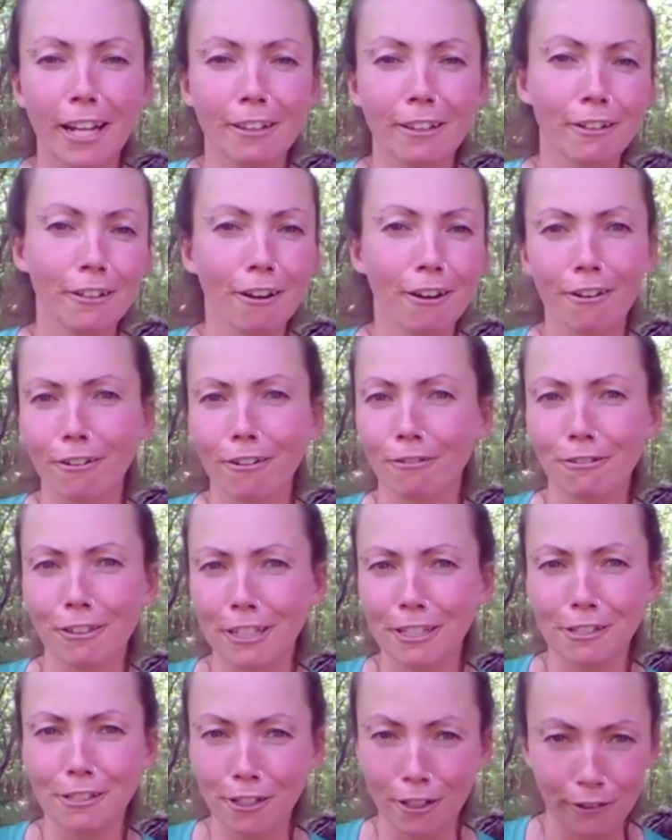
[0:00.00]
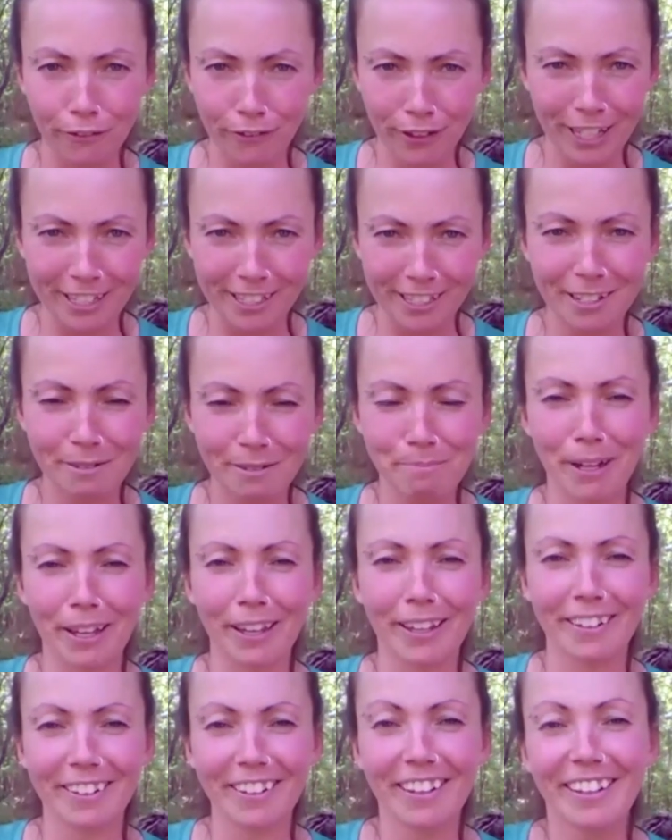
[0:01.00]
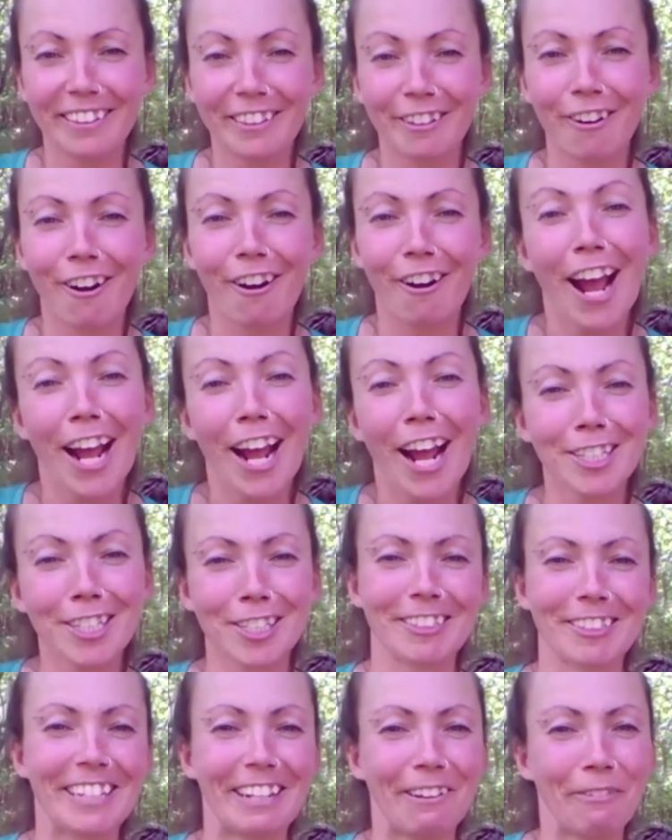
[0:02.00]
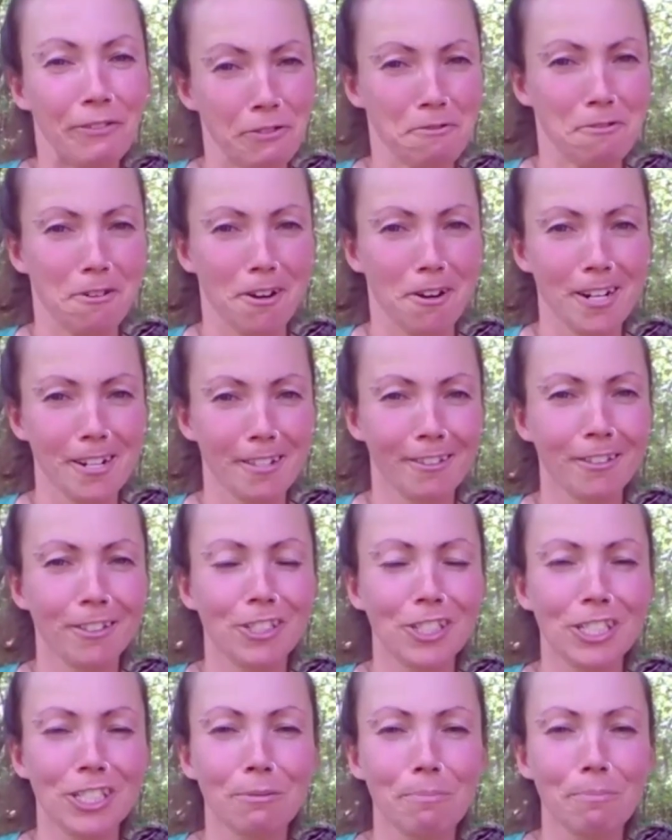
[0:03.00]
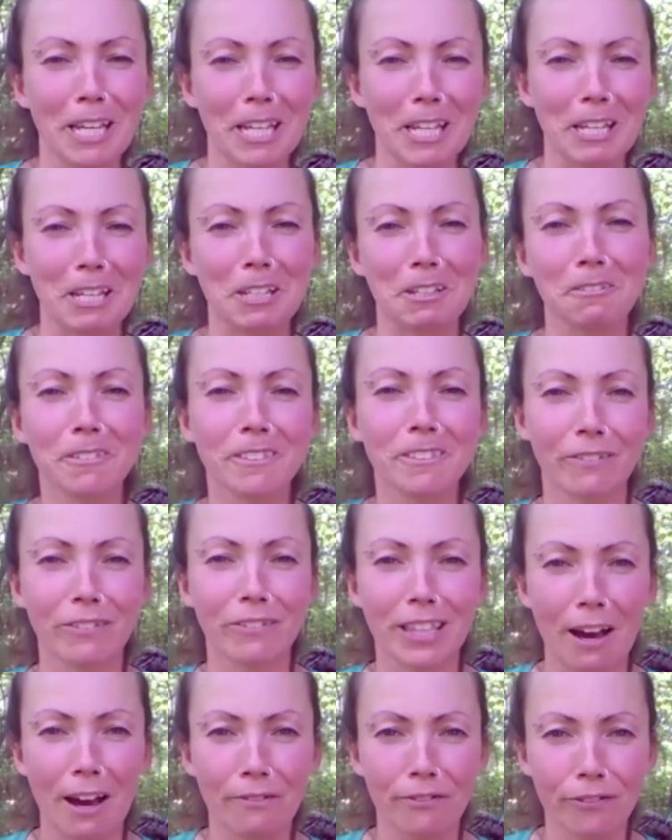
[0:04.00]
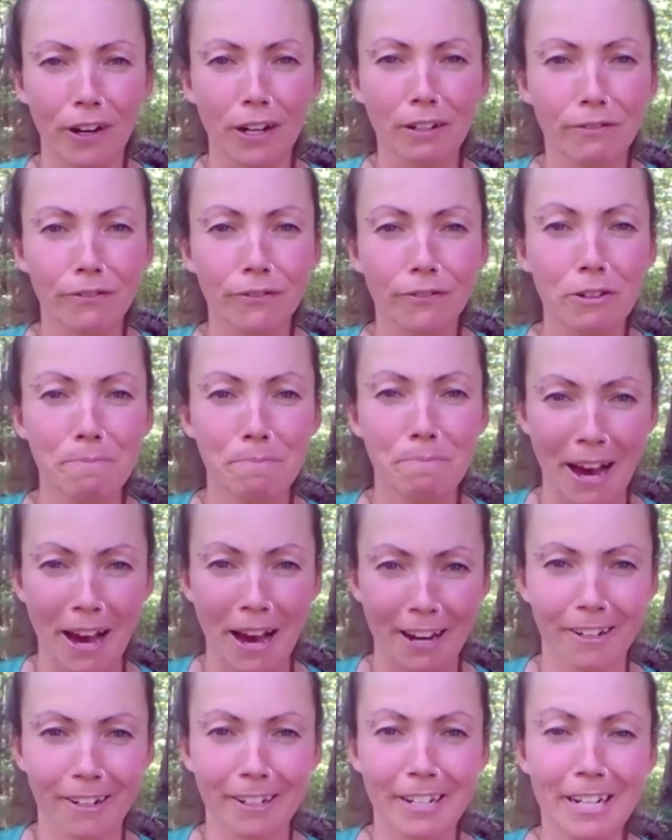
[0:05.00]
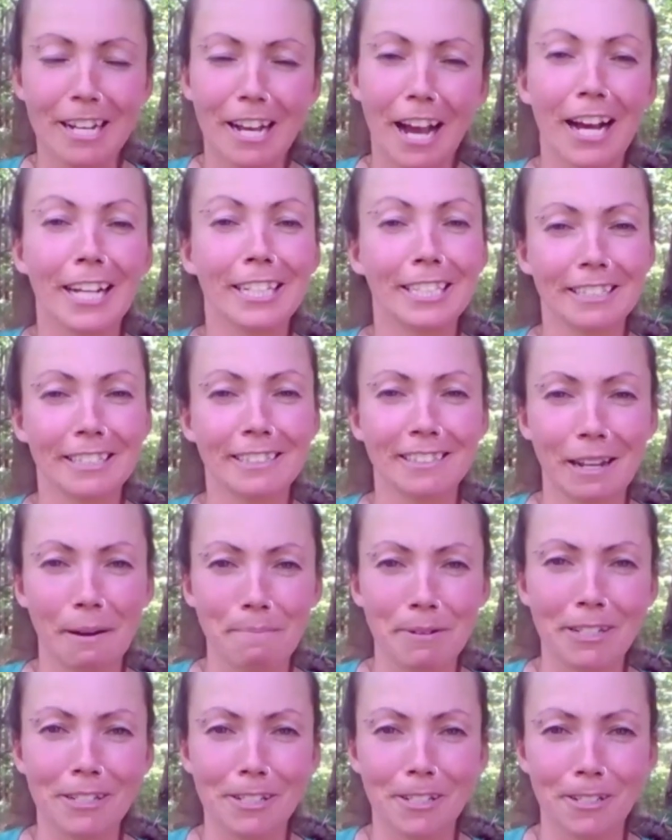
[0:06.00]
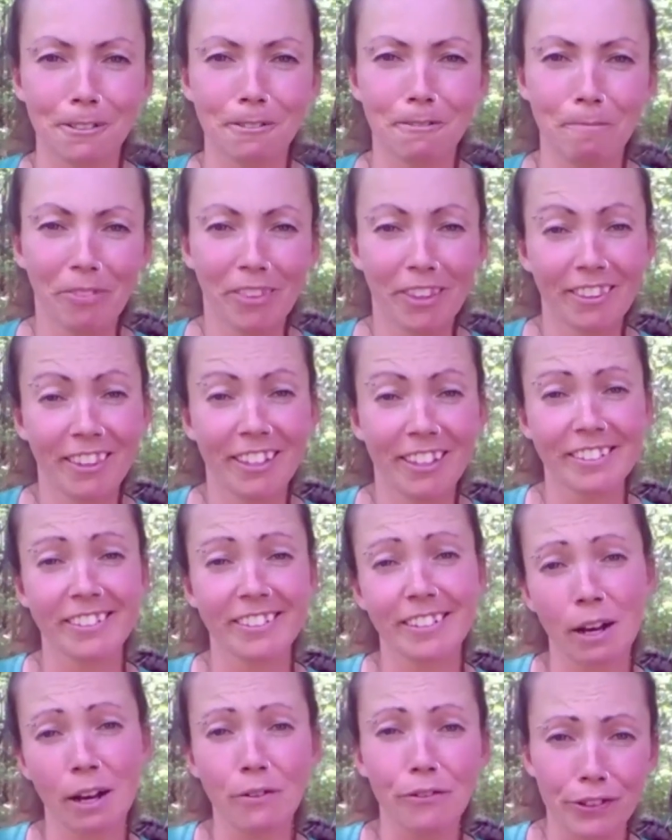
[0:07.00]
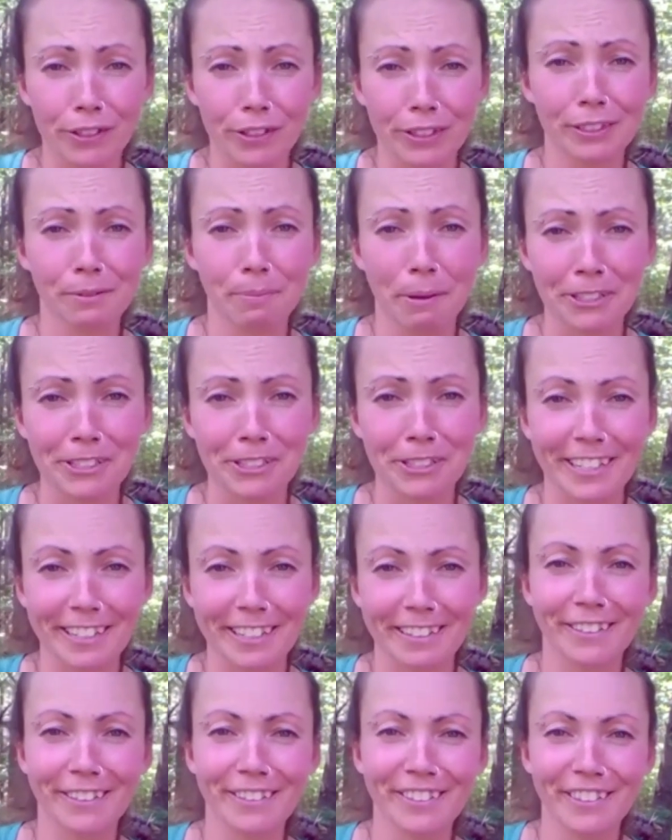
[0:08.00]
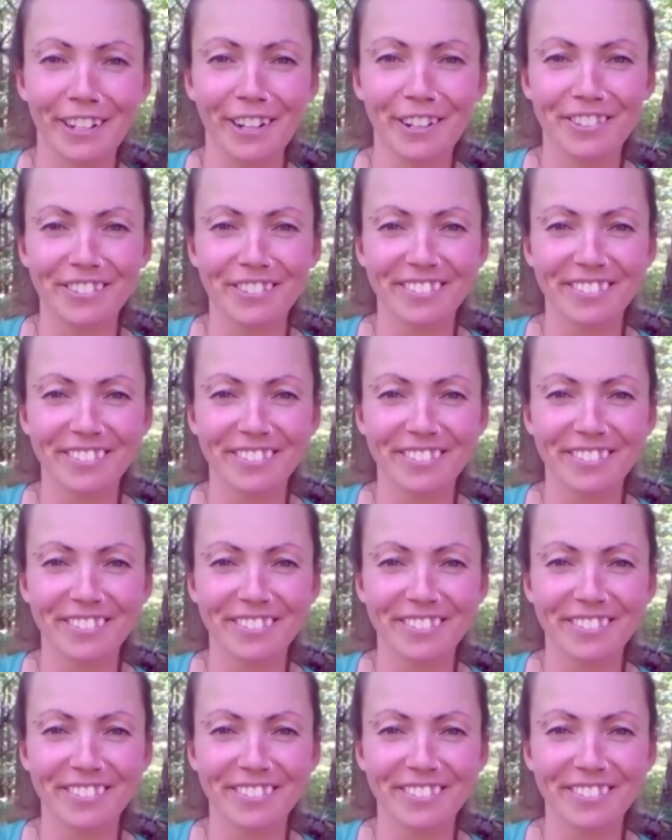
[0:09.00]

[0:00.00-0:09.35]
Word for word: there are only two feet, but there are actually four. They're just making use of that front foot pattern uh, to step into. And this is helpful, especially in the snow.